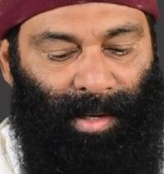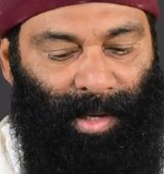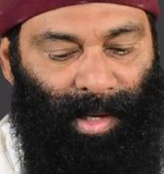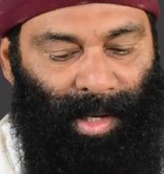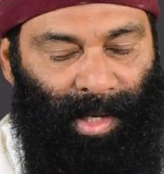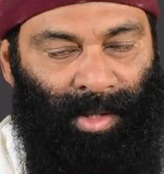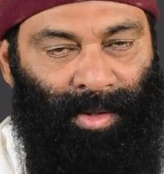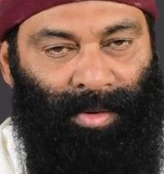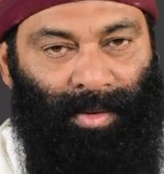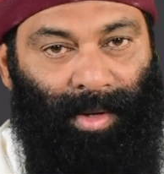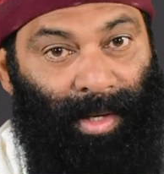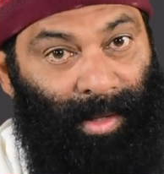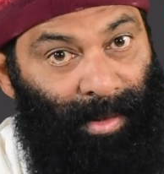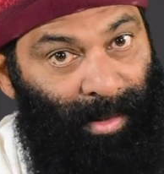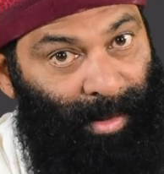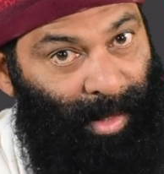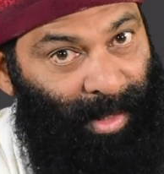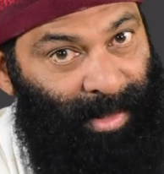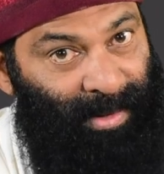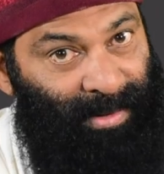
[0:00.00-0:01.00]
Are you
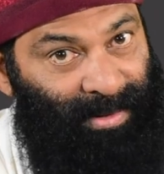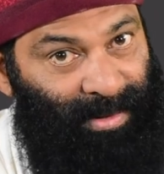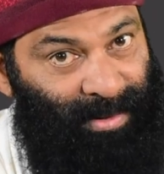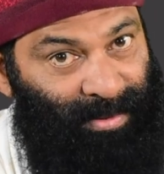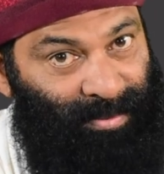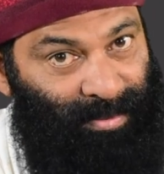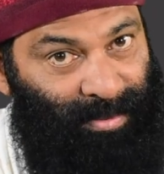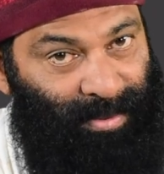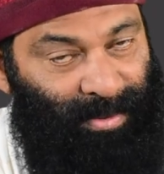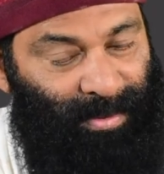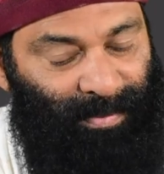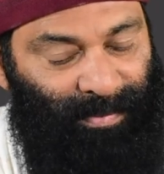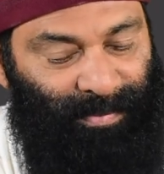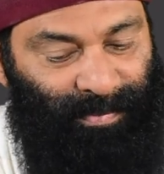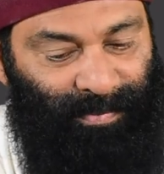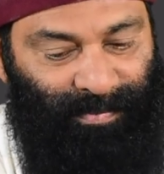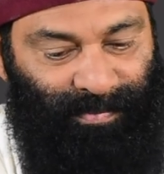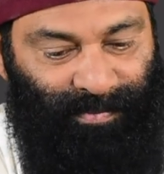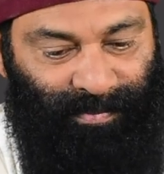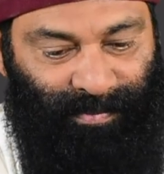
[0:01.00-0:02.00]
enlightened?
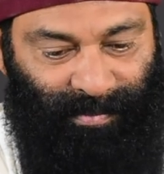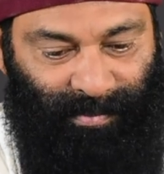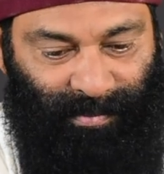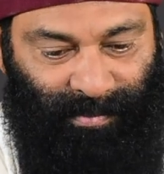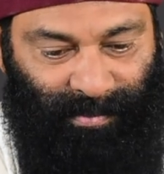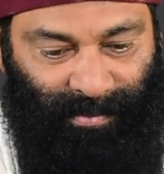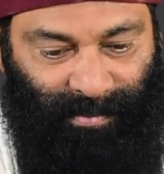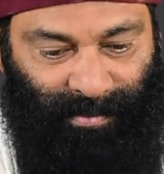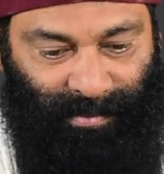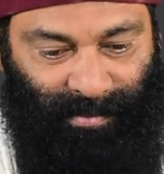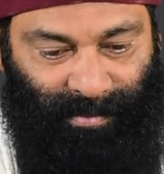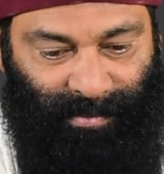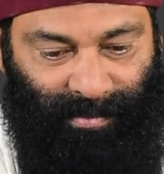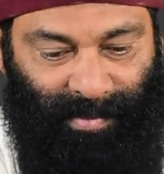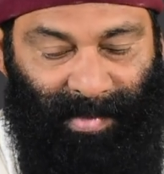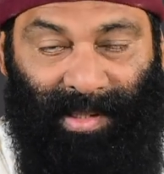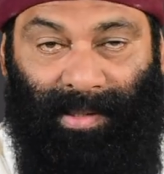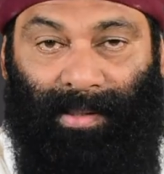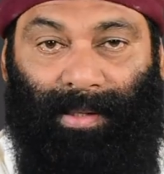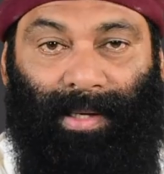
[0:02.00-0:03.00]

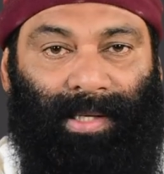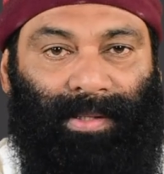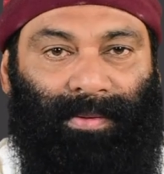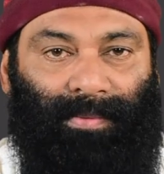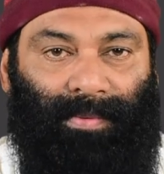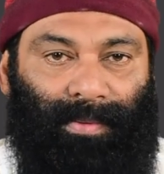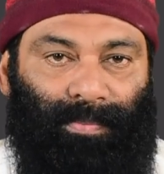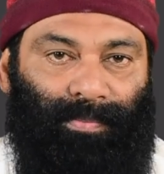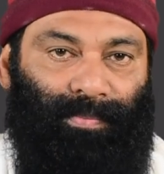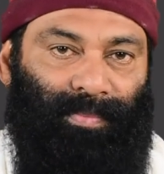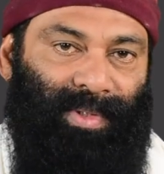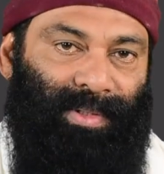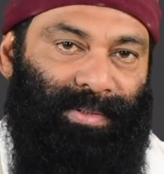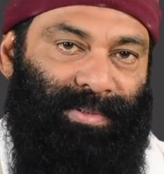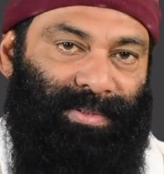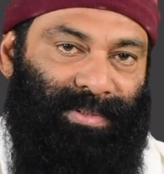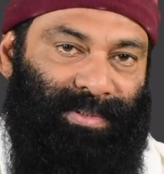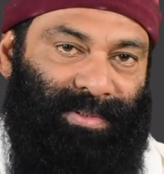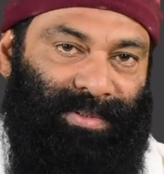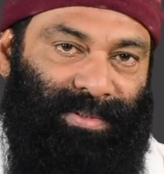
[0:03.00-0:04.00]
Enlightenment
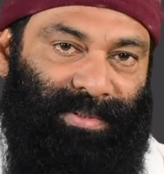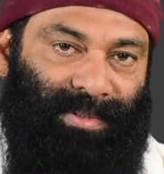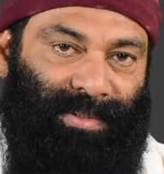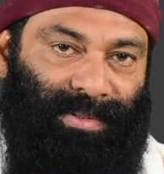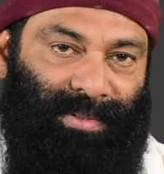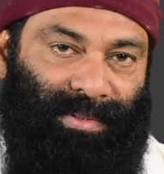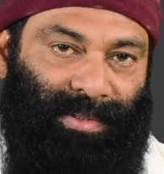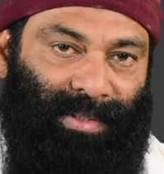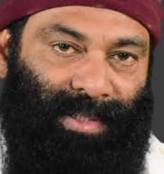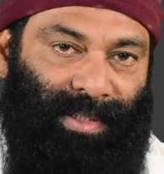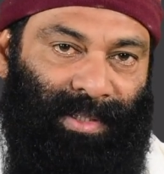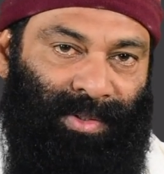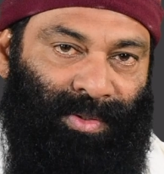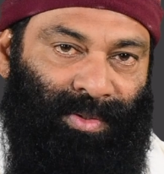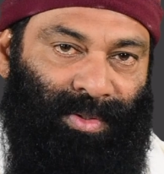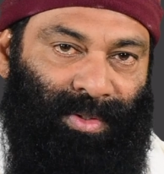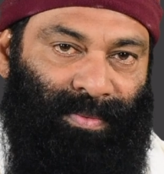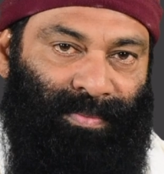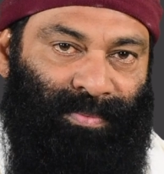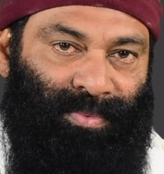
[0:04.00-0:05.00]
means, are
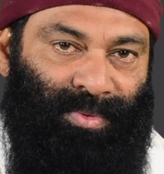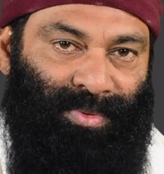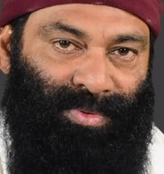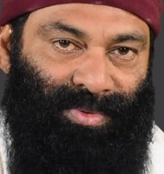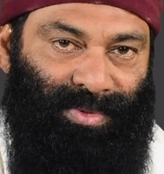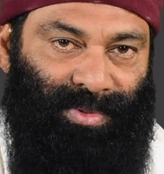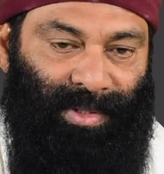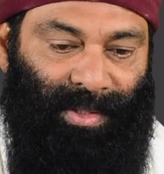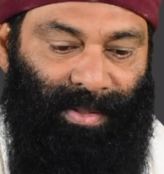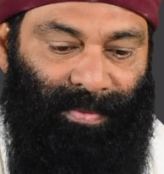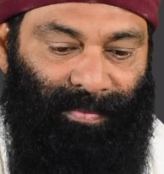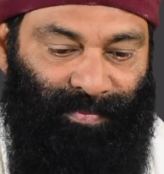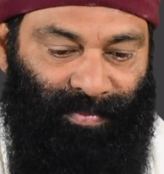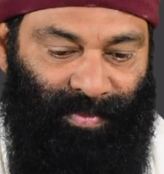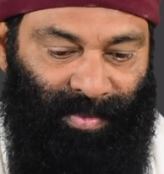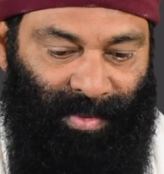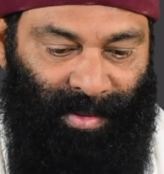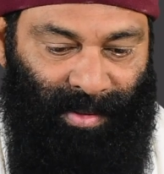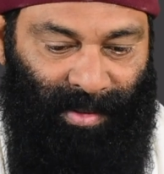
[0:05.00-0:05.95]
you a Buddha?